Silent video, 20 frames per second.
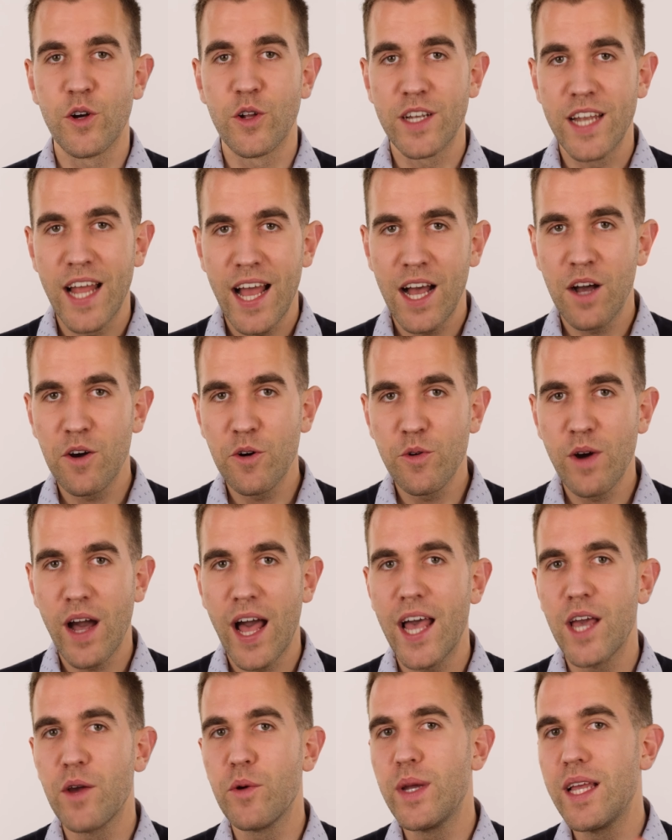now
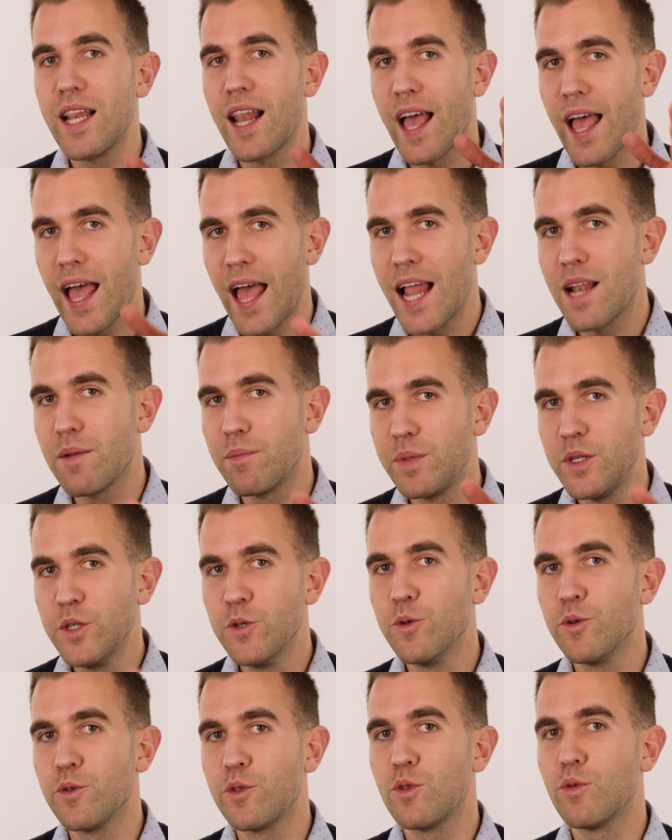I will help
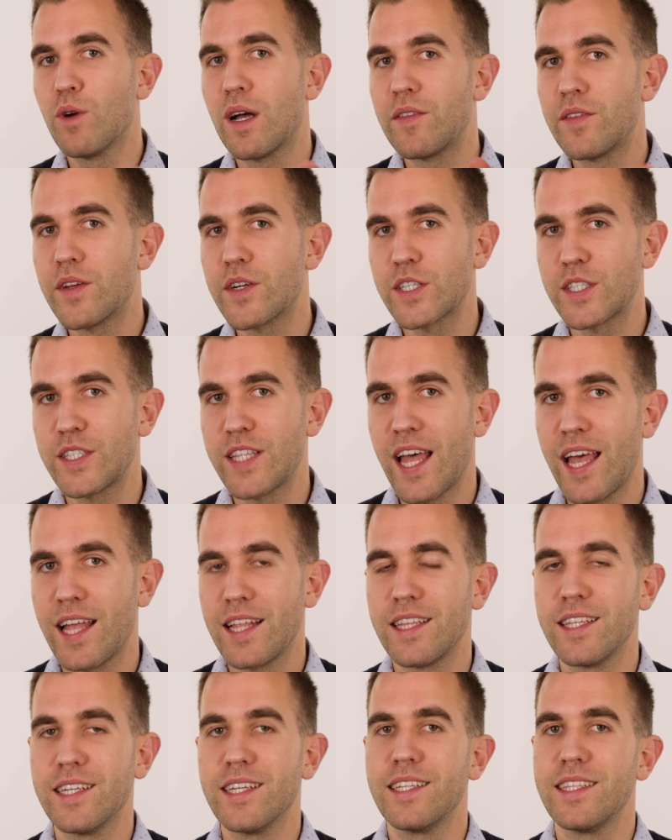you to
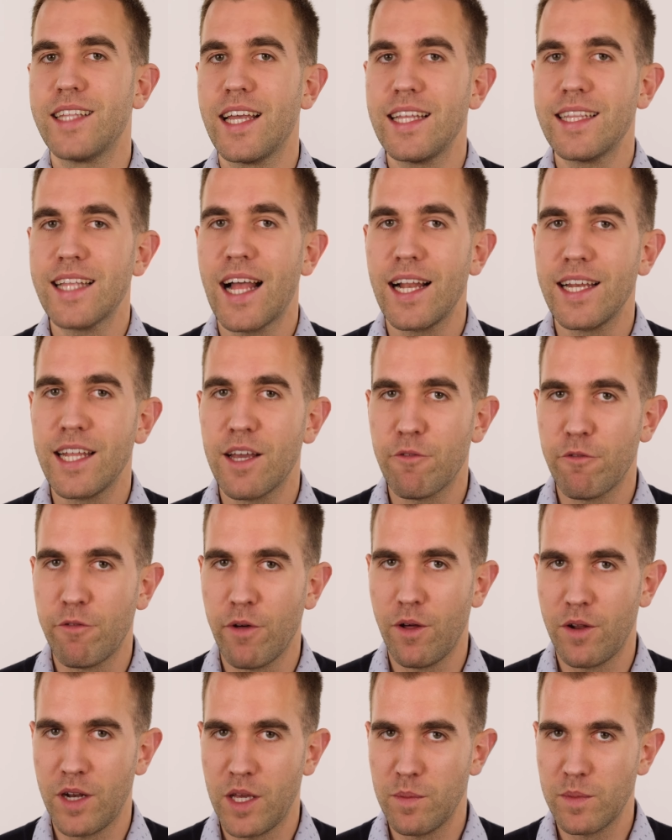understand the Italian
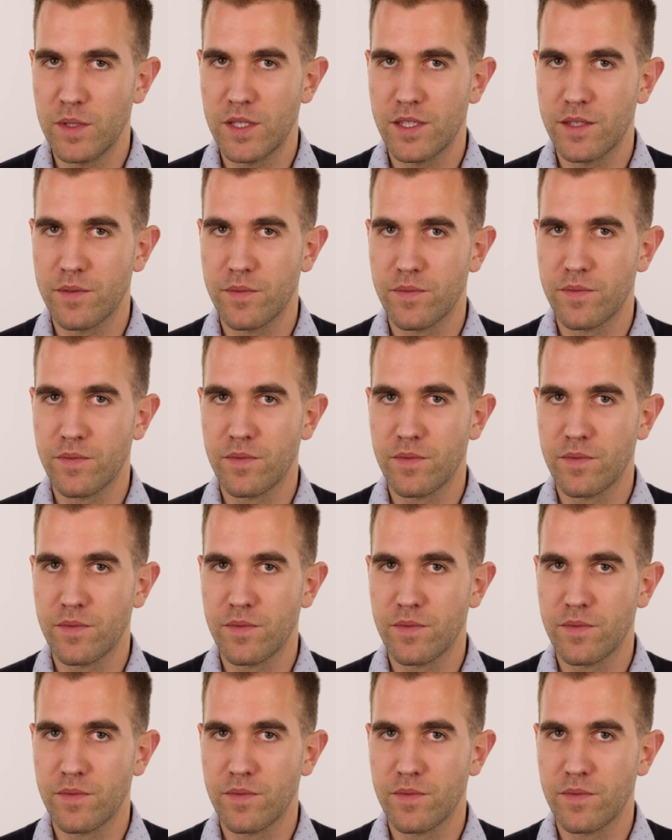phonemes.